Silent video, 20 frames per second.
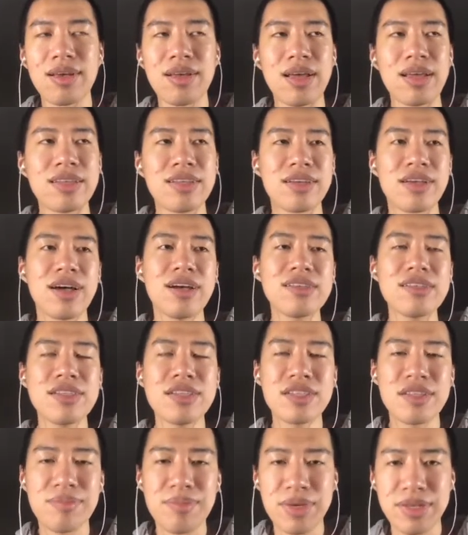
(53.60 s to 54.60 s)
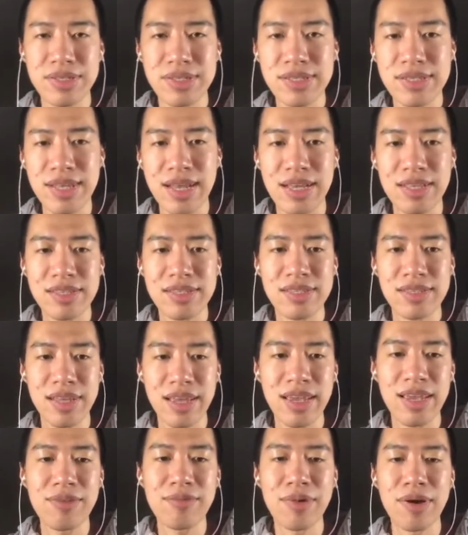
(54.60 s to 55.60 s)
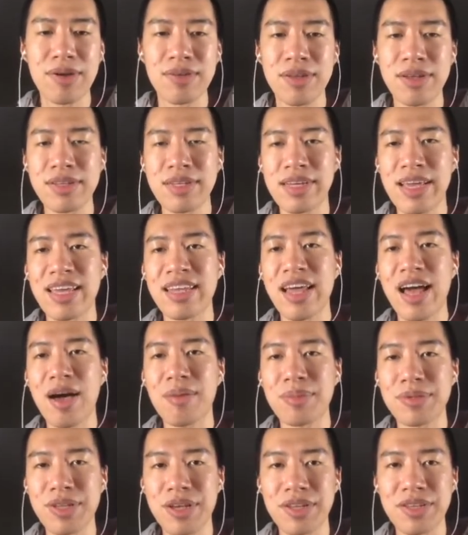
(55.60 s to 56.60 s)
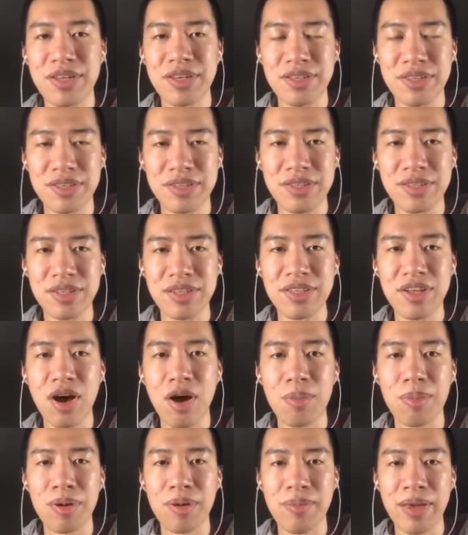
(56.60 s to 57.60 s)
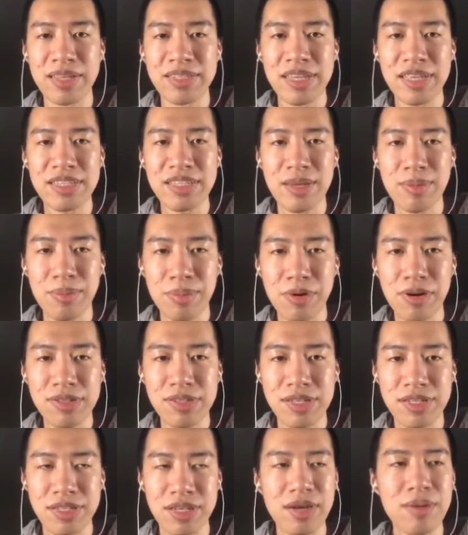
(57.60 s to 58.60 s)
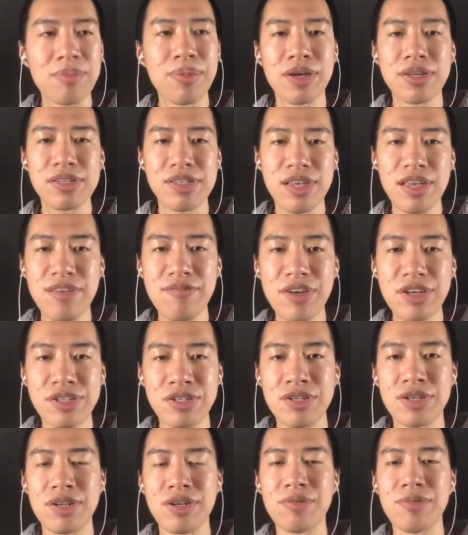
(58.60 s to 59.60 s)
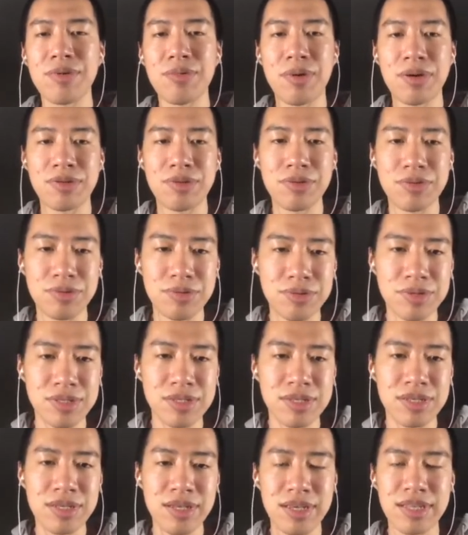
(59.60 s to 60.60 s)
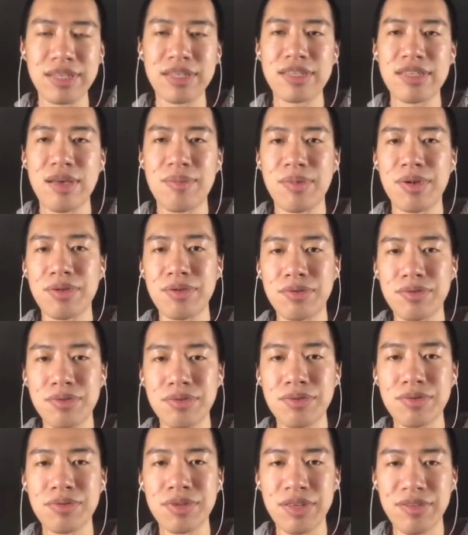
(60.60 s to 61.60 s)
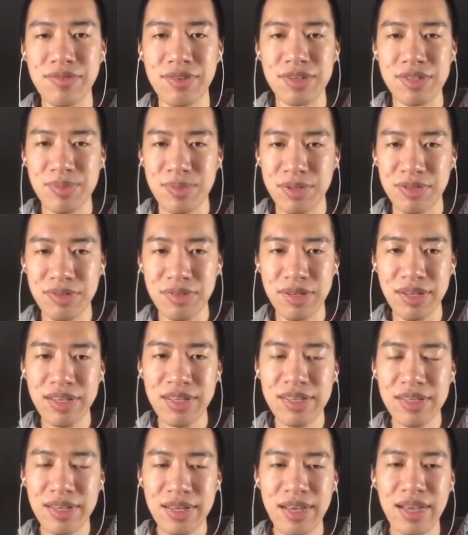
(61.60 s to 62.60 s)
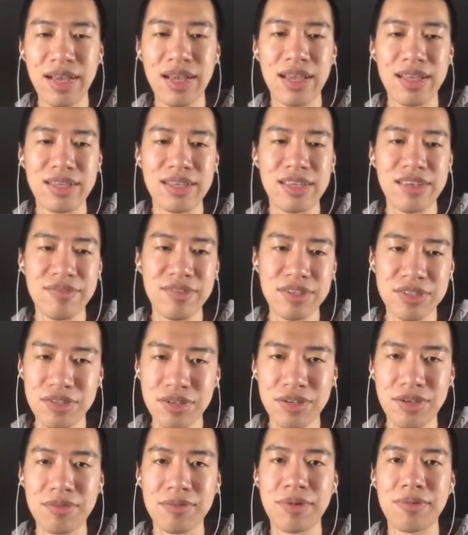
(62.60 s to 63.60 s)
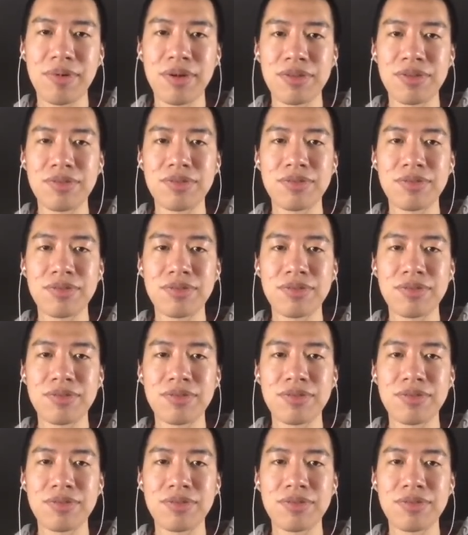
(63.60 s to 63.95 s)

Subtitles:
And the constant means that A will not get updated in the optimization procedure because eventually we want to use ADCME to do inverse modeling, and eventually we want to